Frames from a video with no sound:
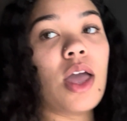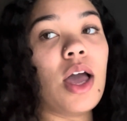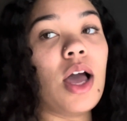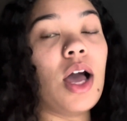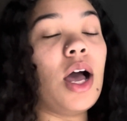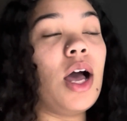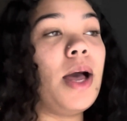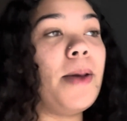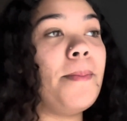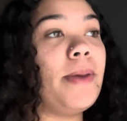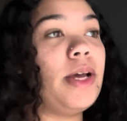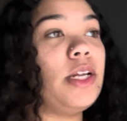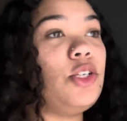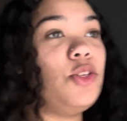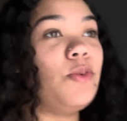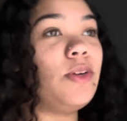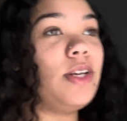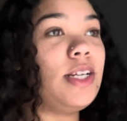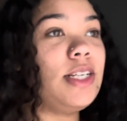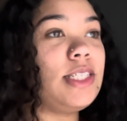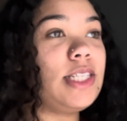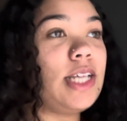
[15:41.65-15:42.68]
I do
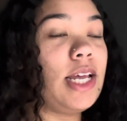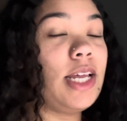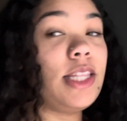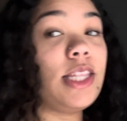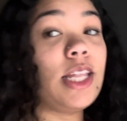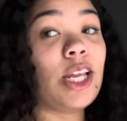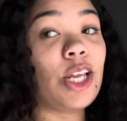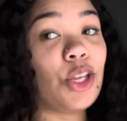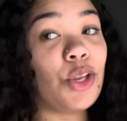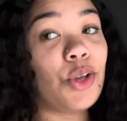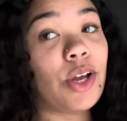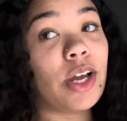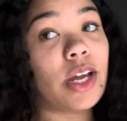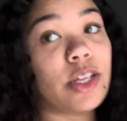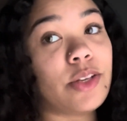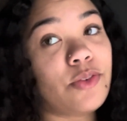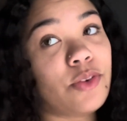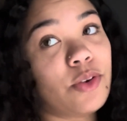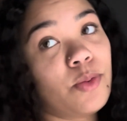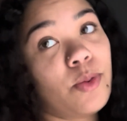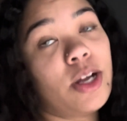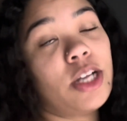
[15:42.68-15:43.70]
want to say thank you guys
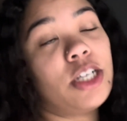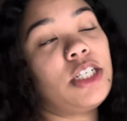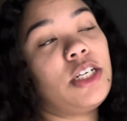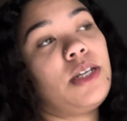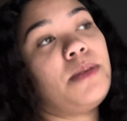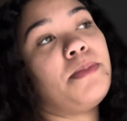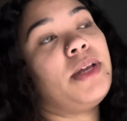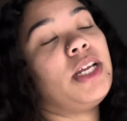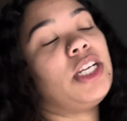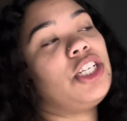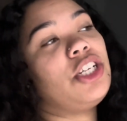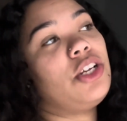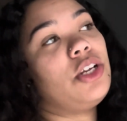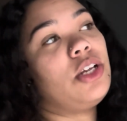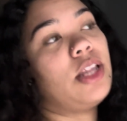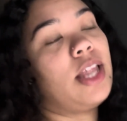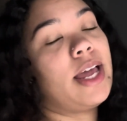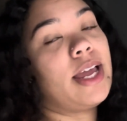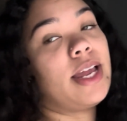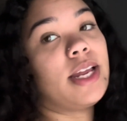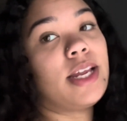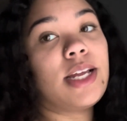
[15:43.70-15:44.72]
for watching. Make sure you
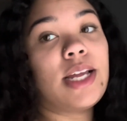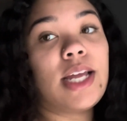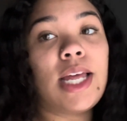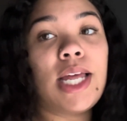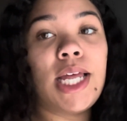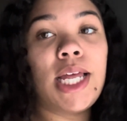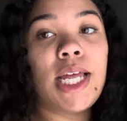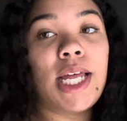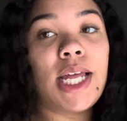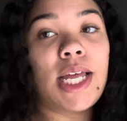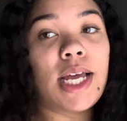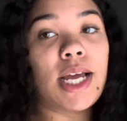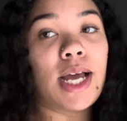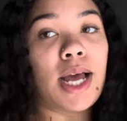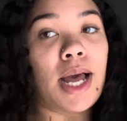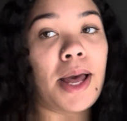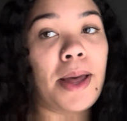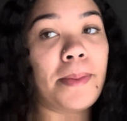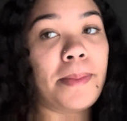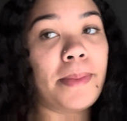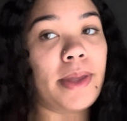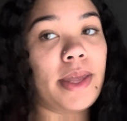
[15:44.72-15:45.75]
like,
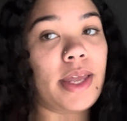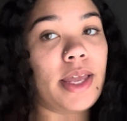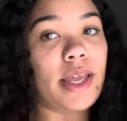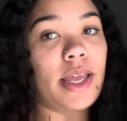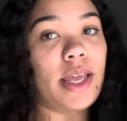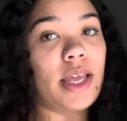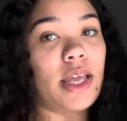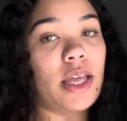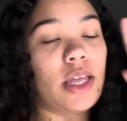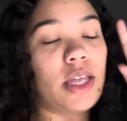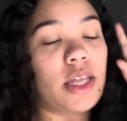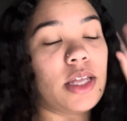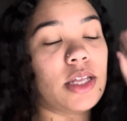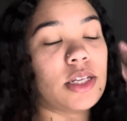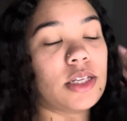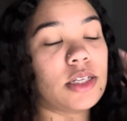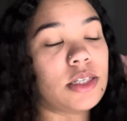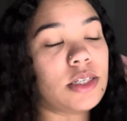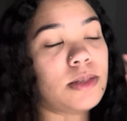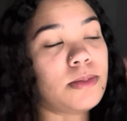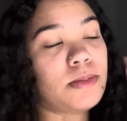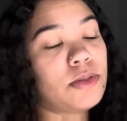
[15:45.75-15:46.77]
comment, and
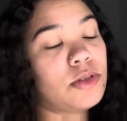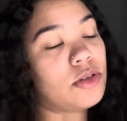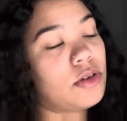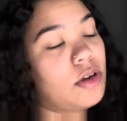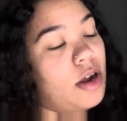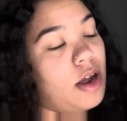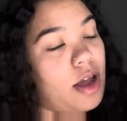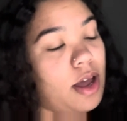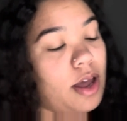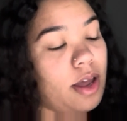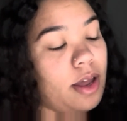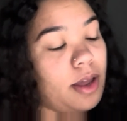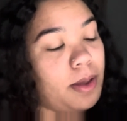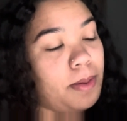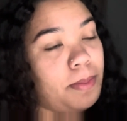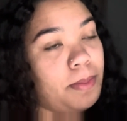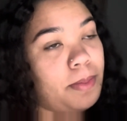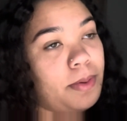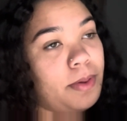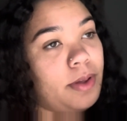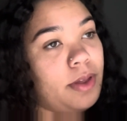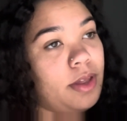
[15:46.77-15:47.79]
subscribe.
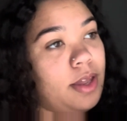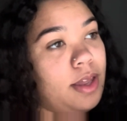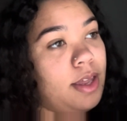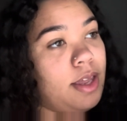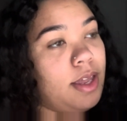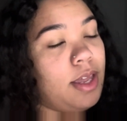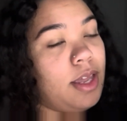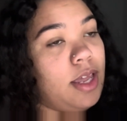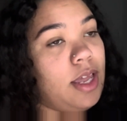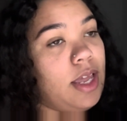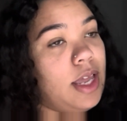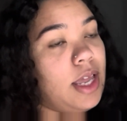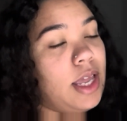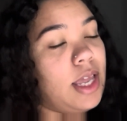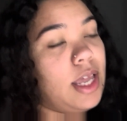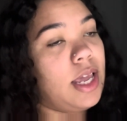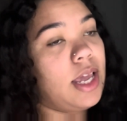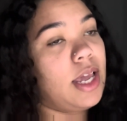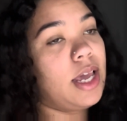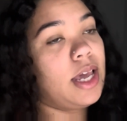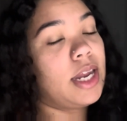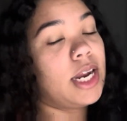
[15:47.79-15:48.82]

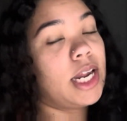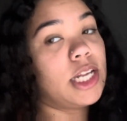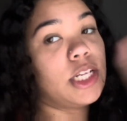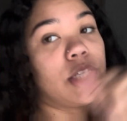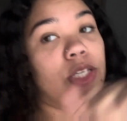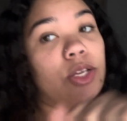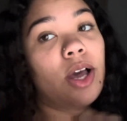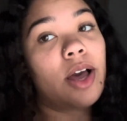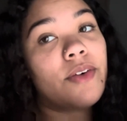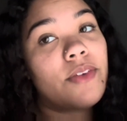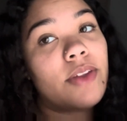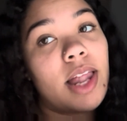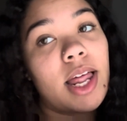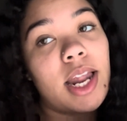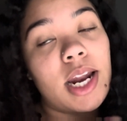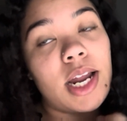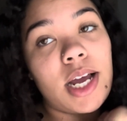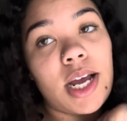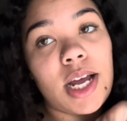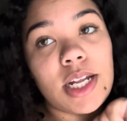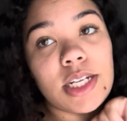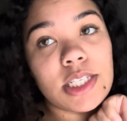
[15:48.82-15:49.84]
And I do have a lot
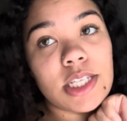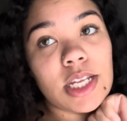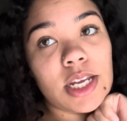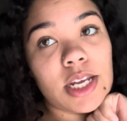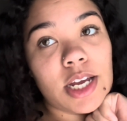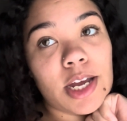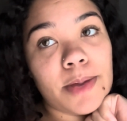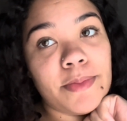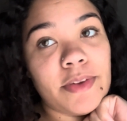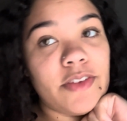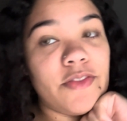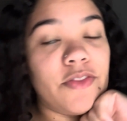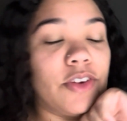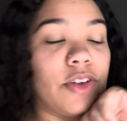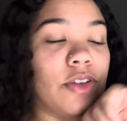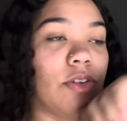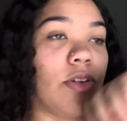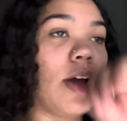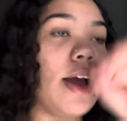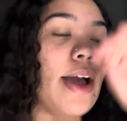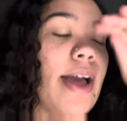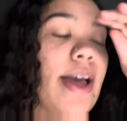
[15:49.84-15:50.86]
of content coming for
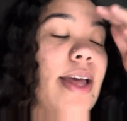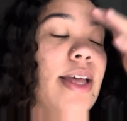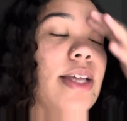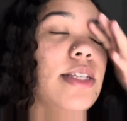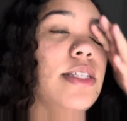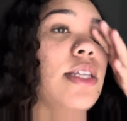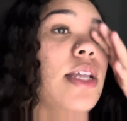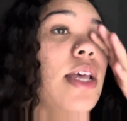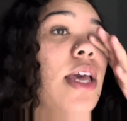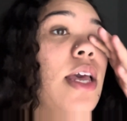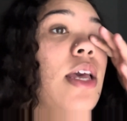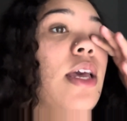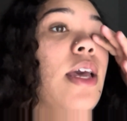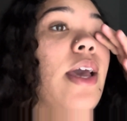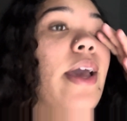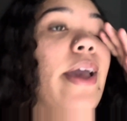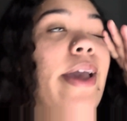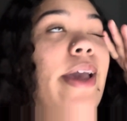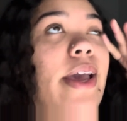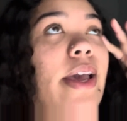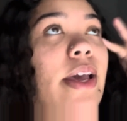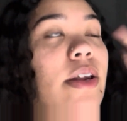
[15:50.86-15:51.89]
you guys.
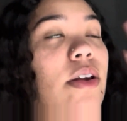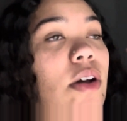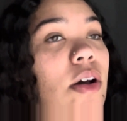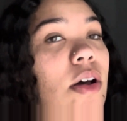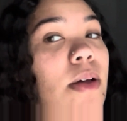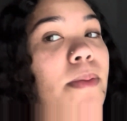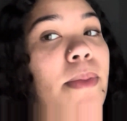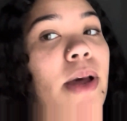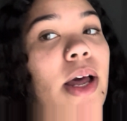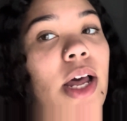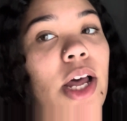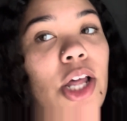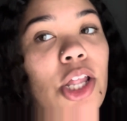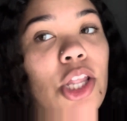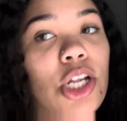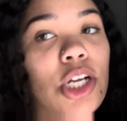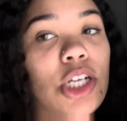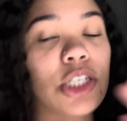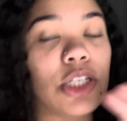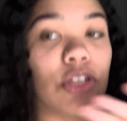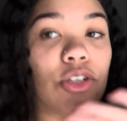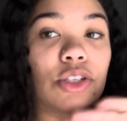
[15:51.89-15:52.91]
And all my
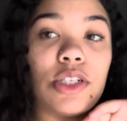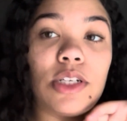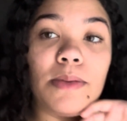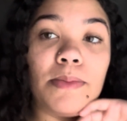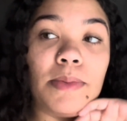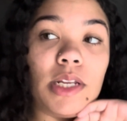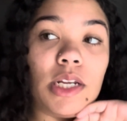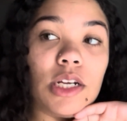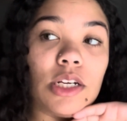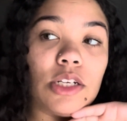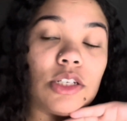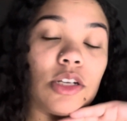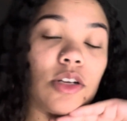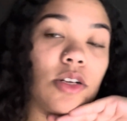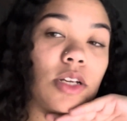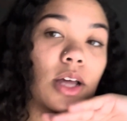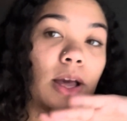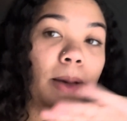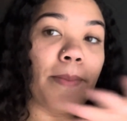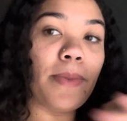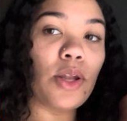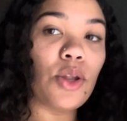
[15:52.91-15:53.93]
other social medias are
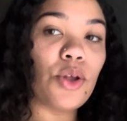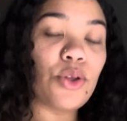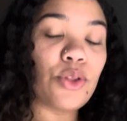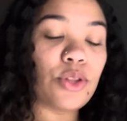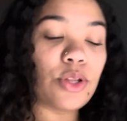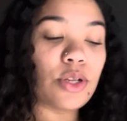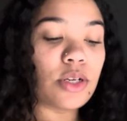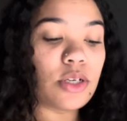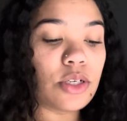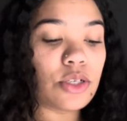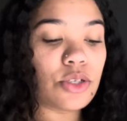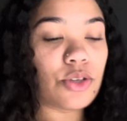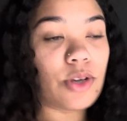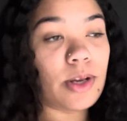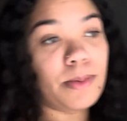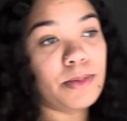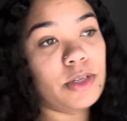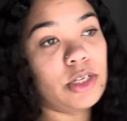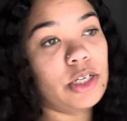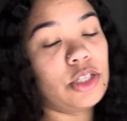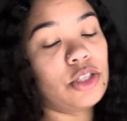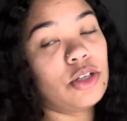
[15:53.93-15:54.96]
down below in the
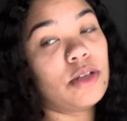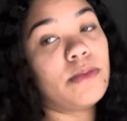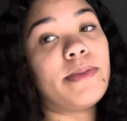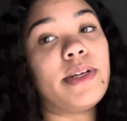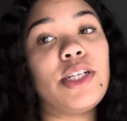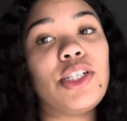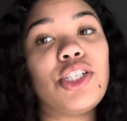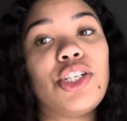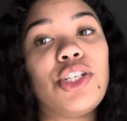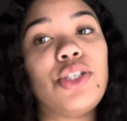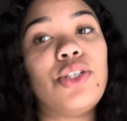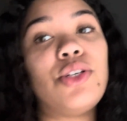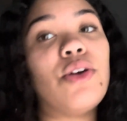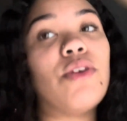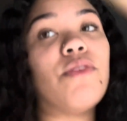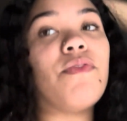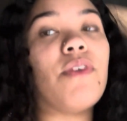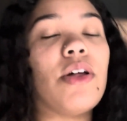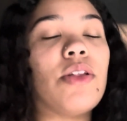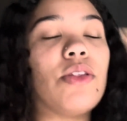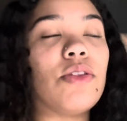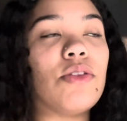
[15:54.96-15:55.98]
description, so make sure you go
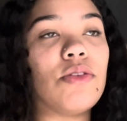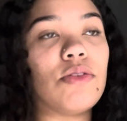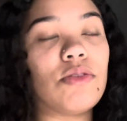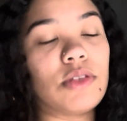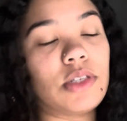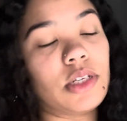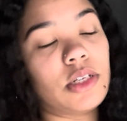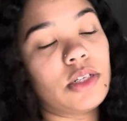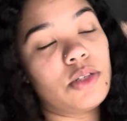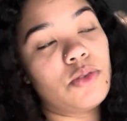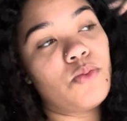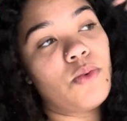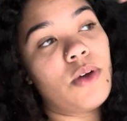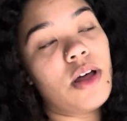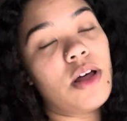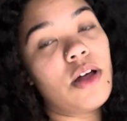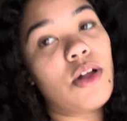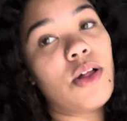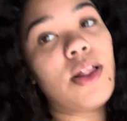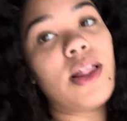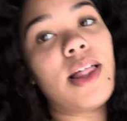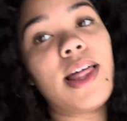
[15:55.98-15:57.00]
follow those as
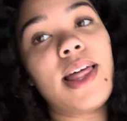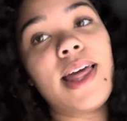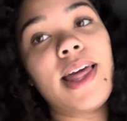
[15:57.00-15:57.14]
well.